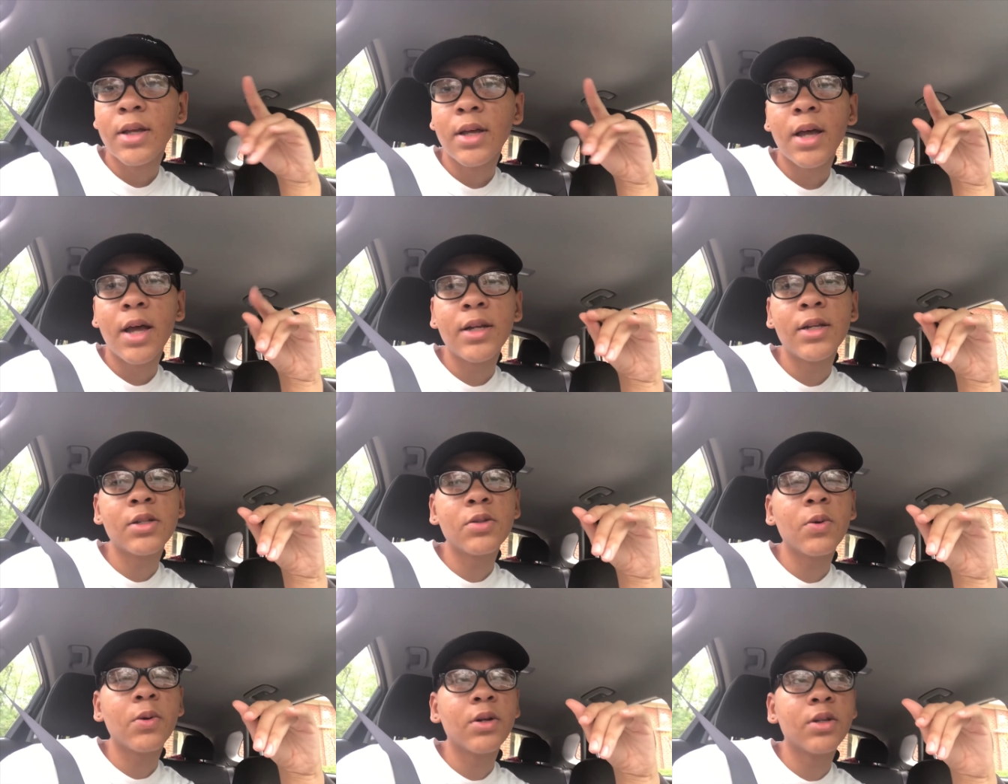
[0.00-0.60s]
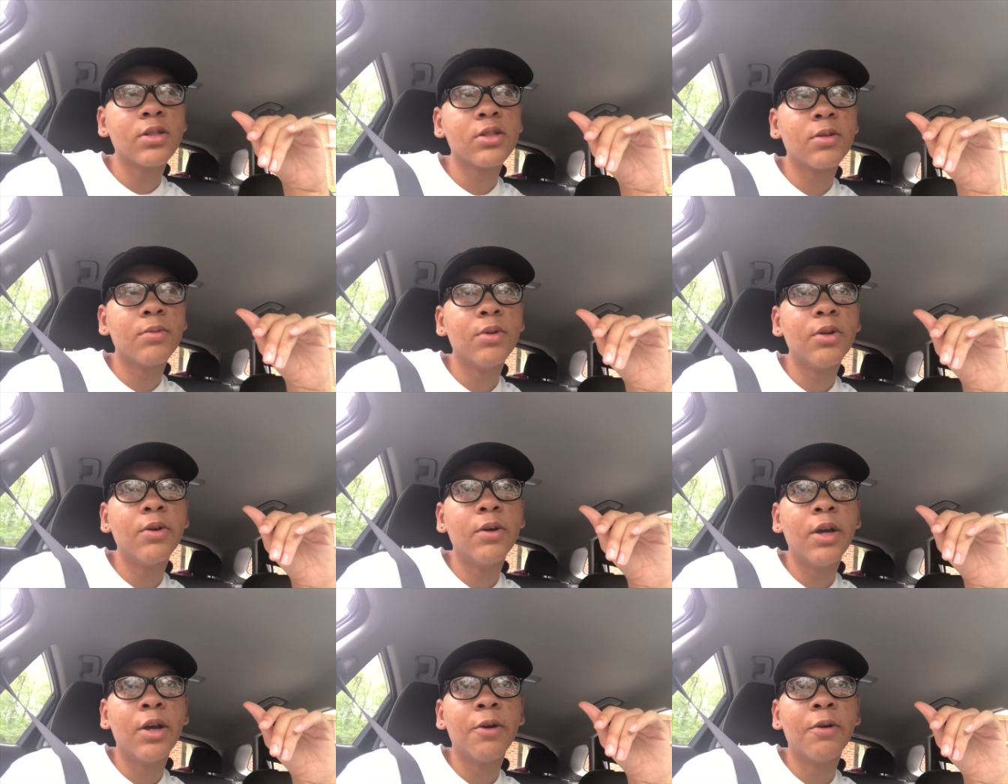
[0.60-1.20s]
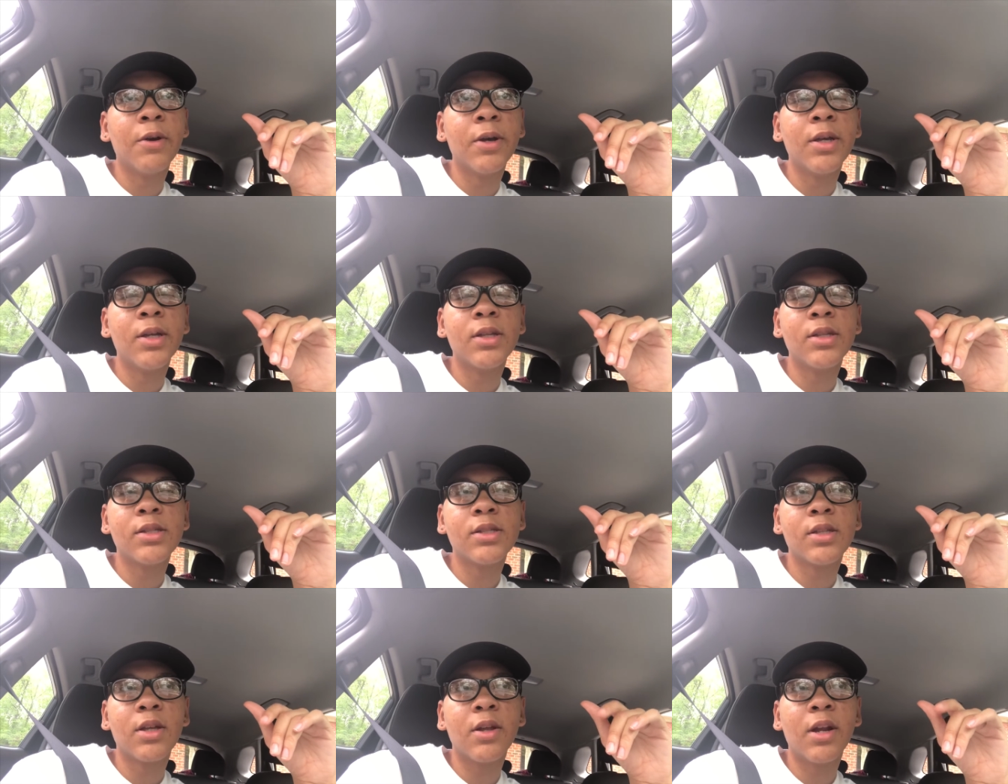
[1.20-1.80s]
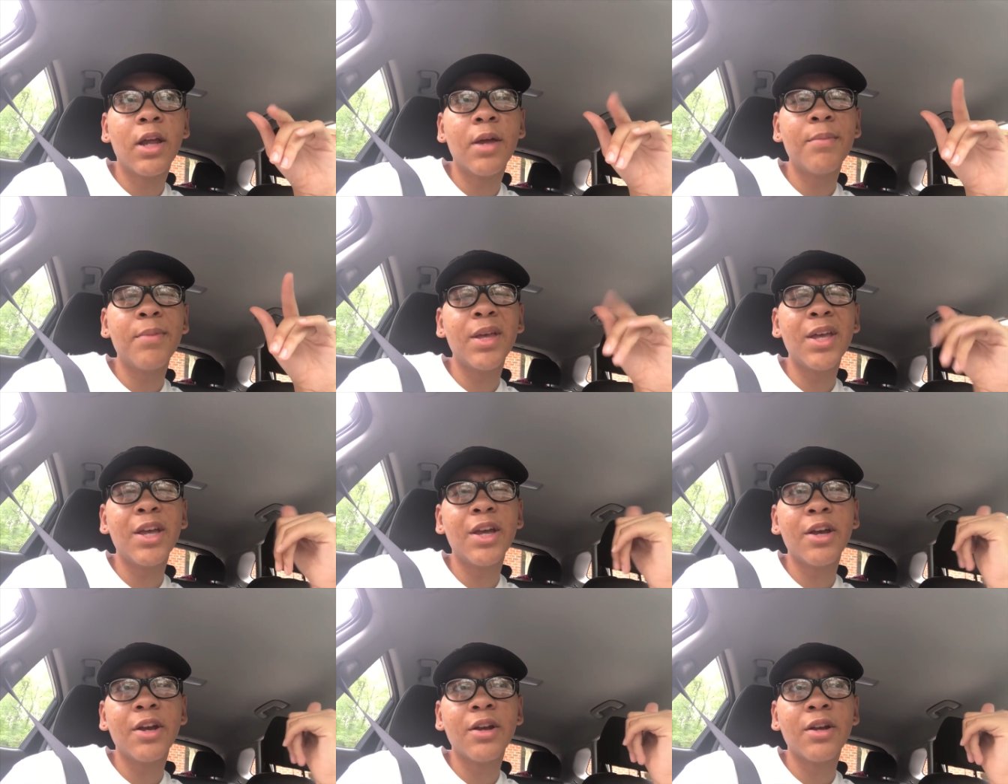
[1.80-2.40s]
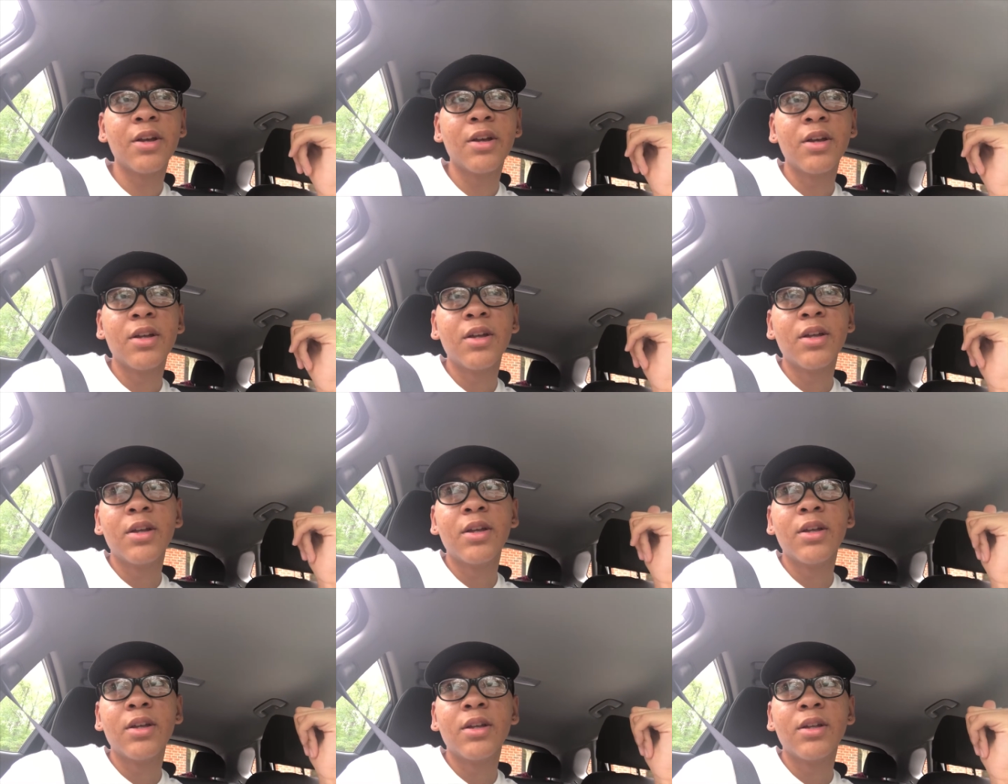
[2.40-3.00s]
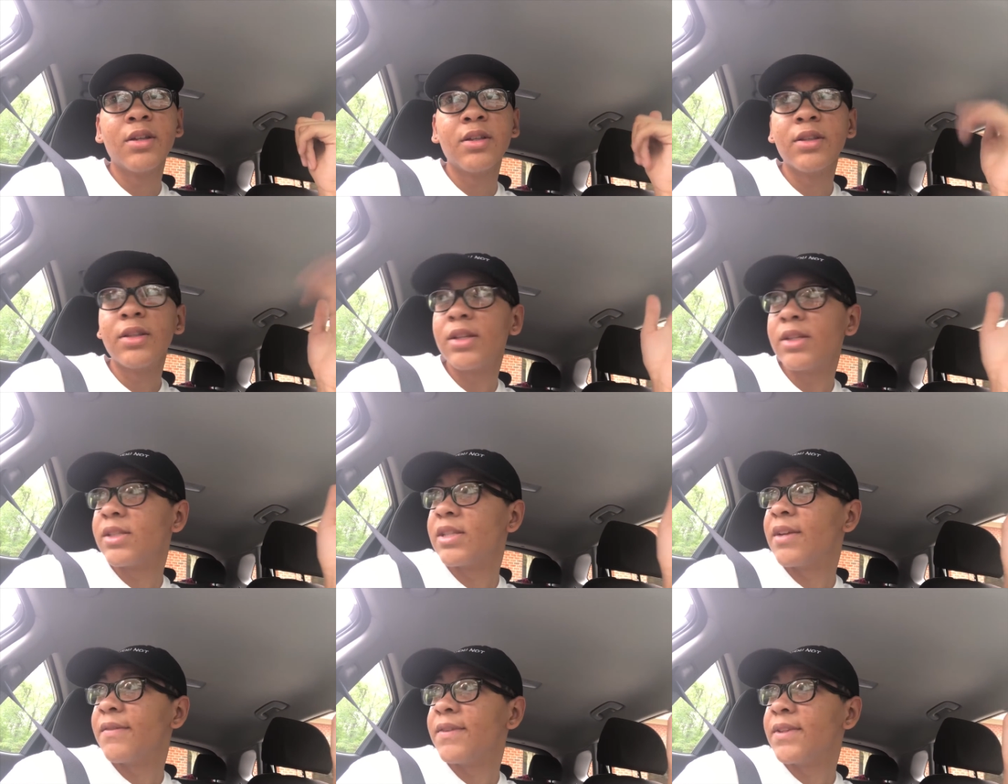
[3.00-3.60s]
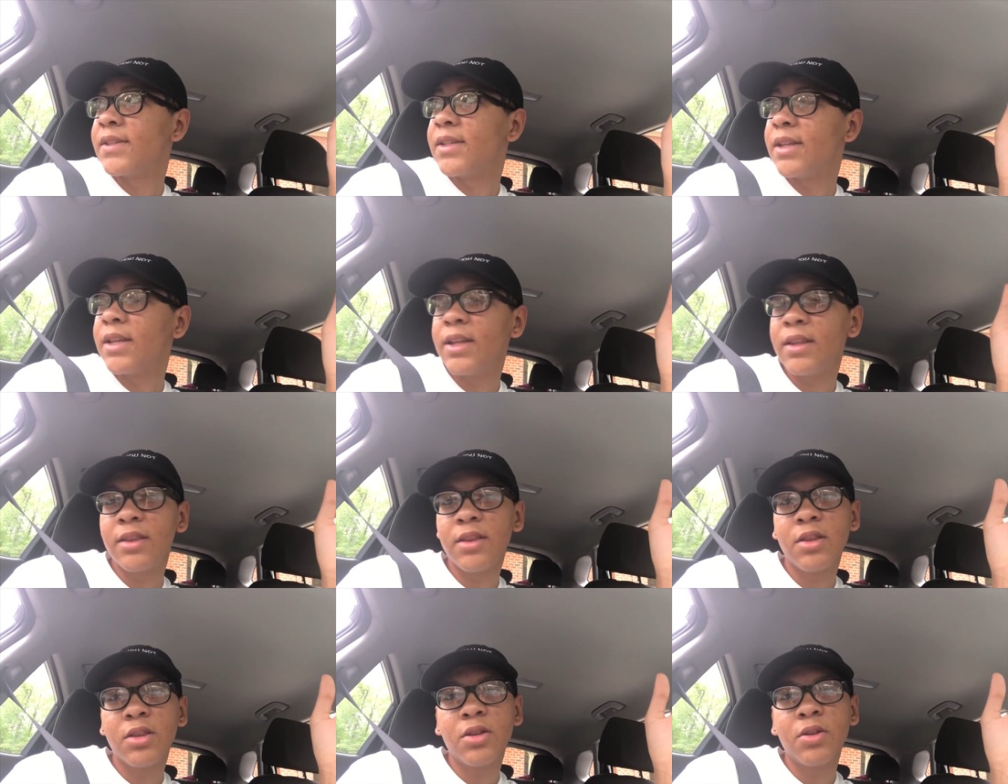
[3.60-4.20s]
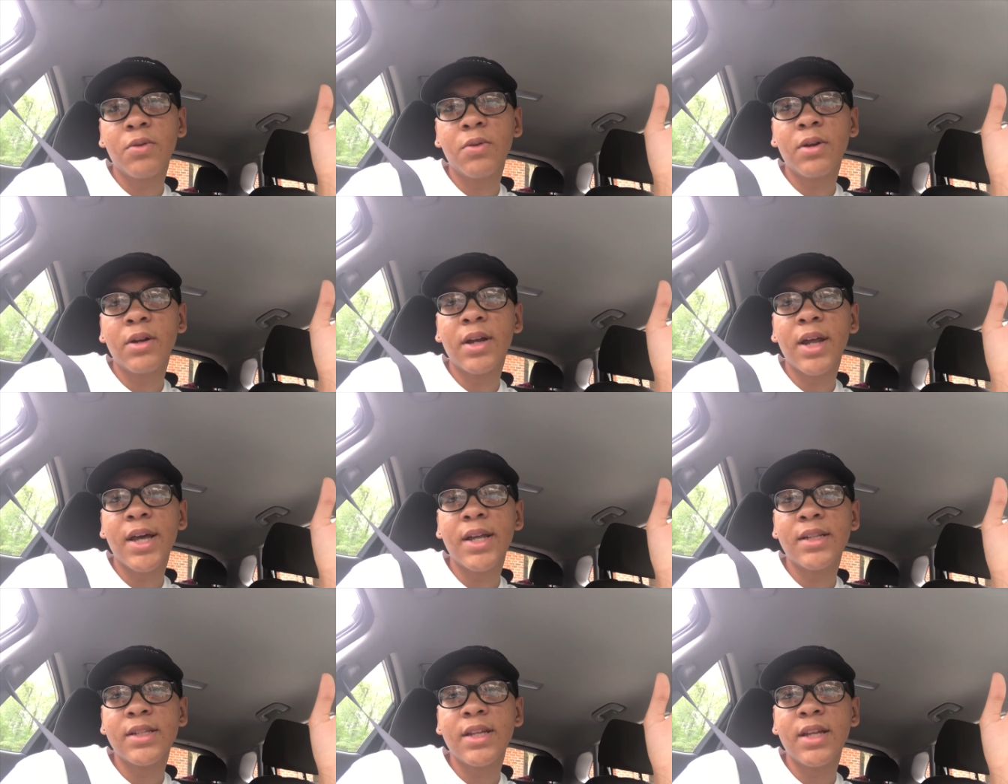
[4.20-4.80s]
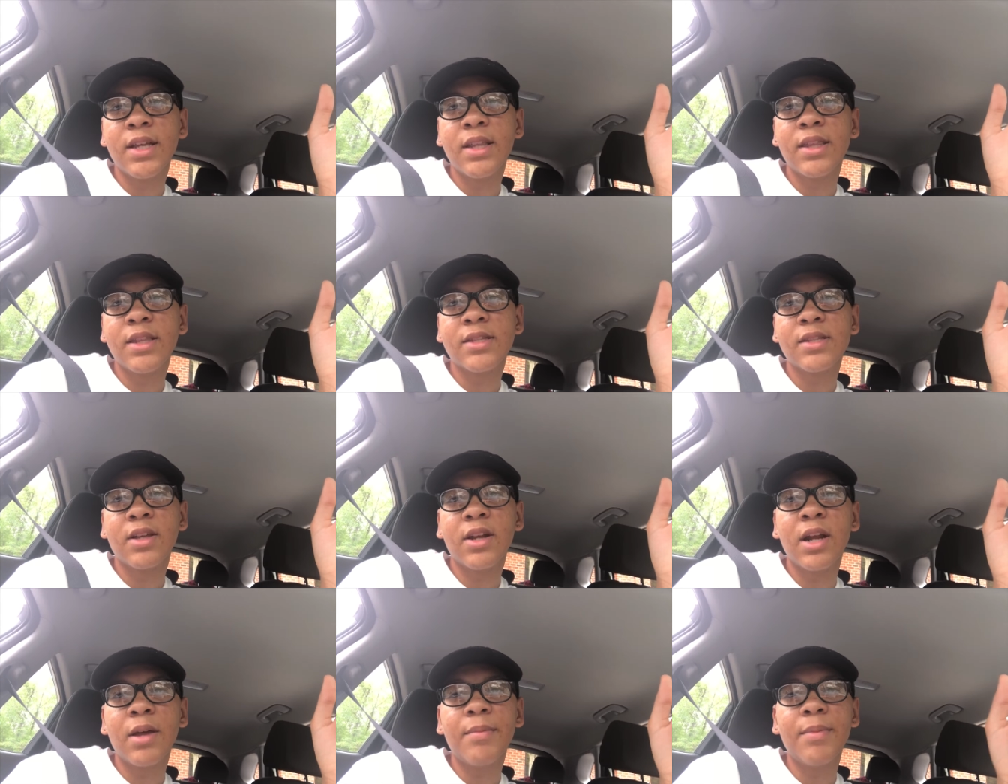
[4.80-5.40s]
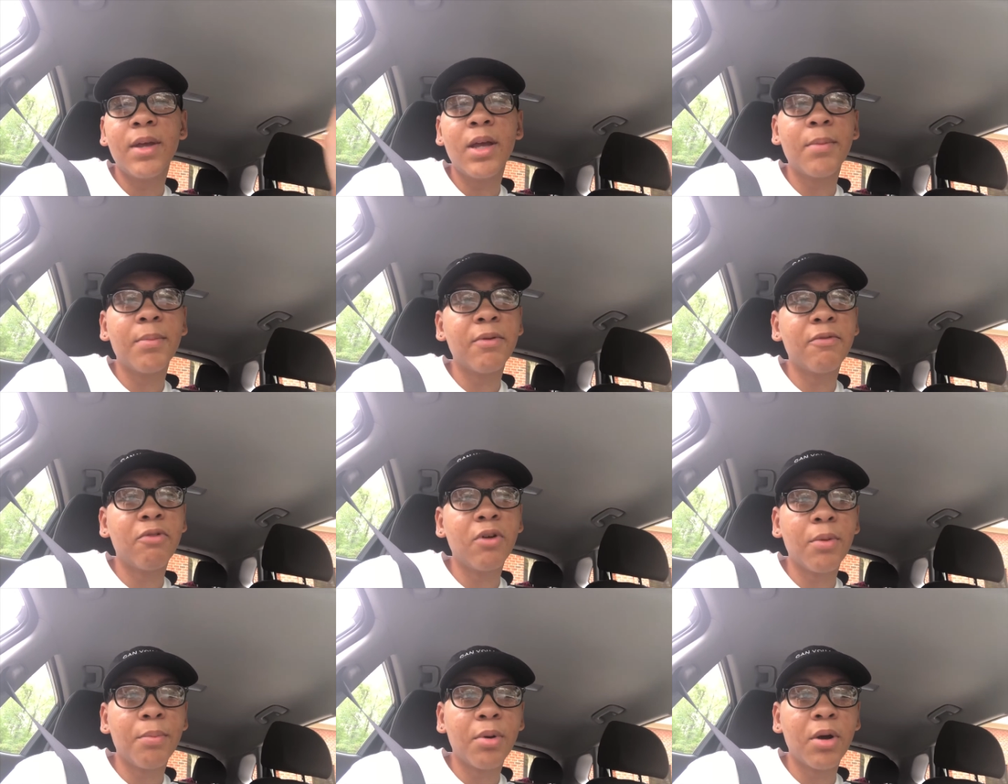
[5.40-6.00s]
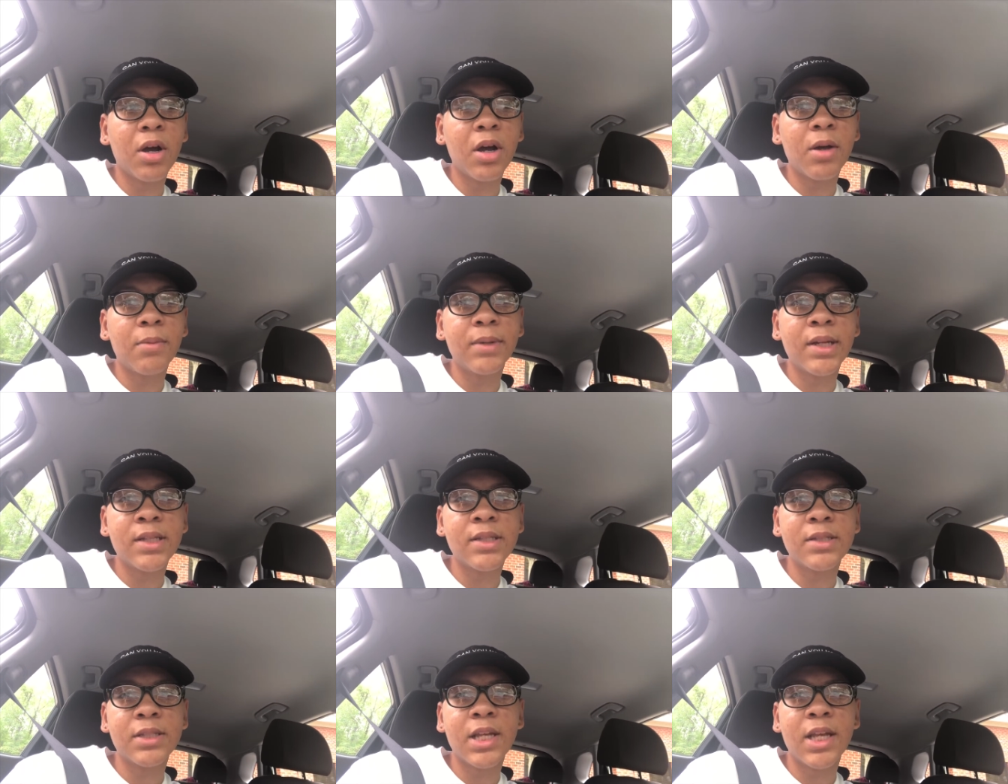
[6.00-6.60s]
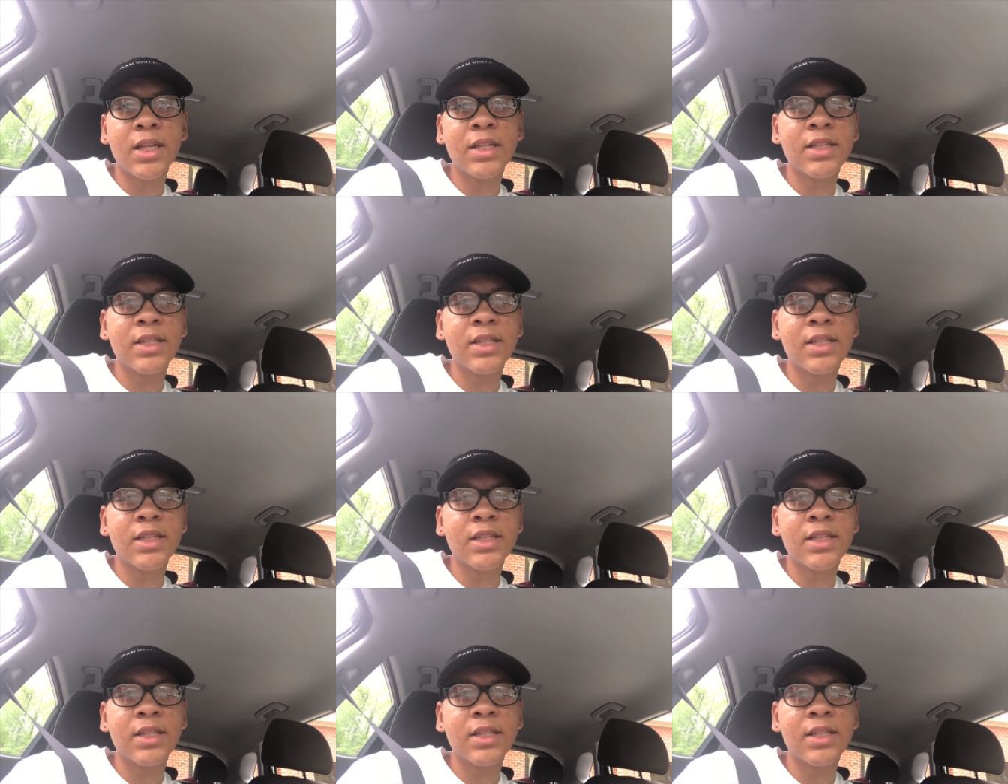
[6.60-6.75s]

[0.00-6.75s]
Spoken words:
I just ordered some new earrings, so they'll be here the 17th through the 19th. So they'll be here before prom. This is